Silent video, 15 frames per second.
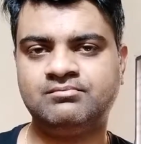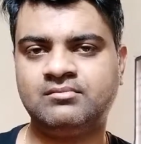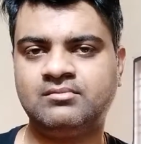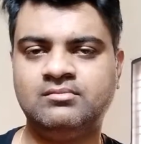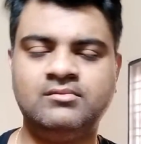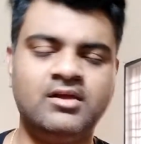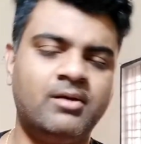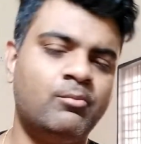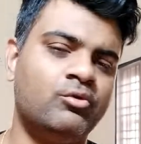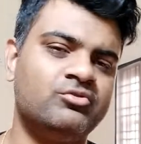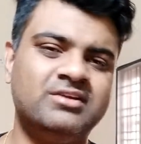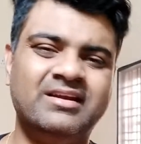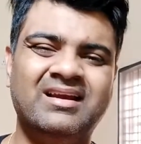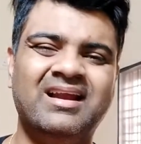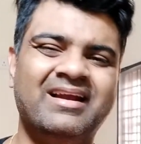they're
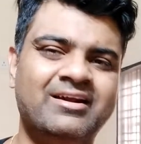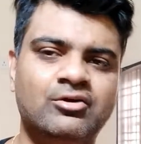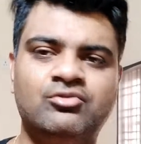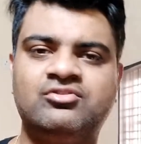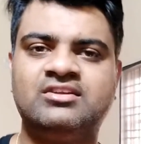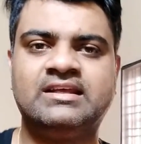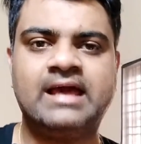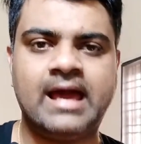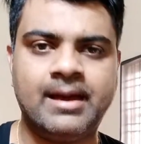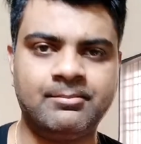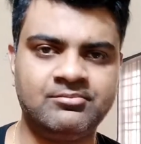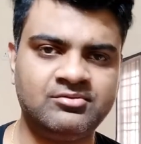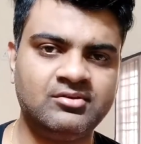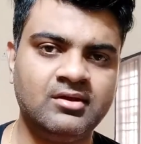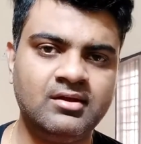mostly related
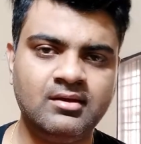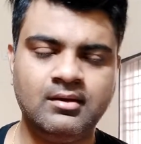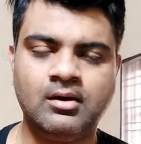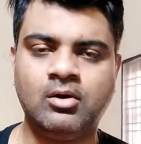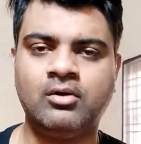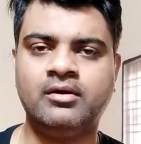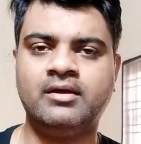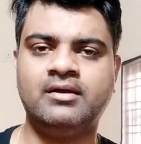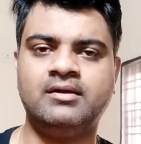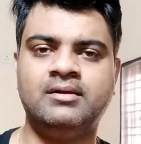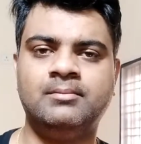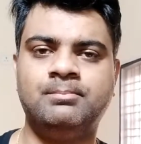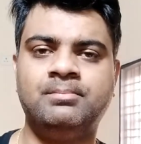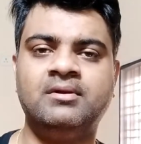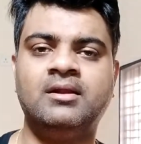scams or any
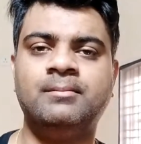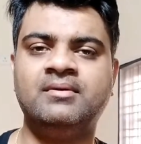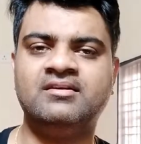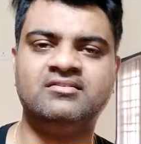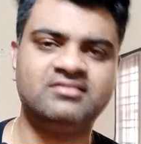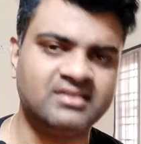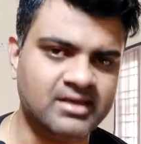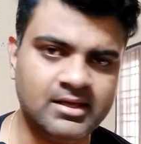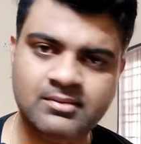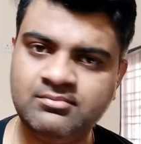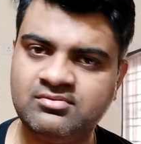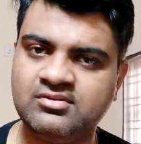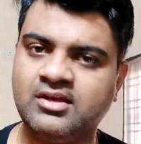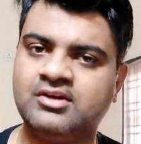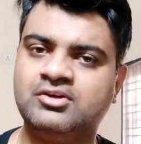pyramid
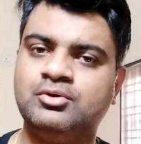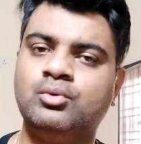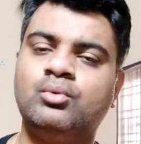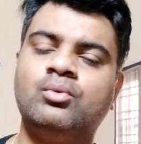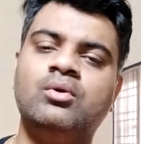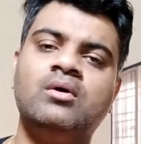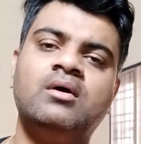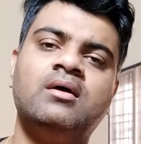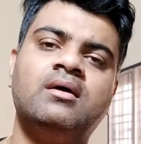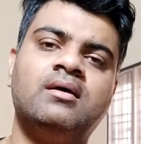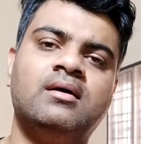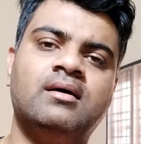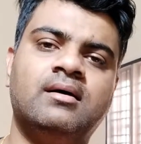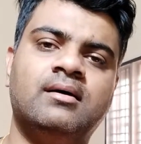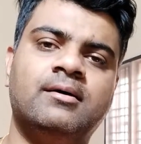schemes that you
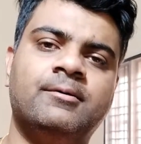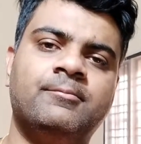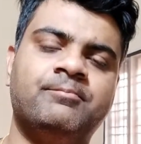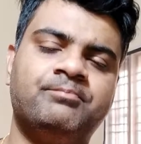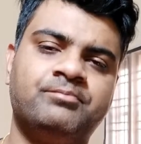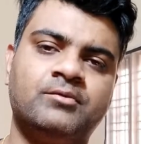uh,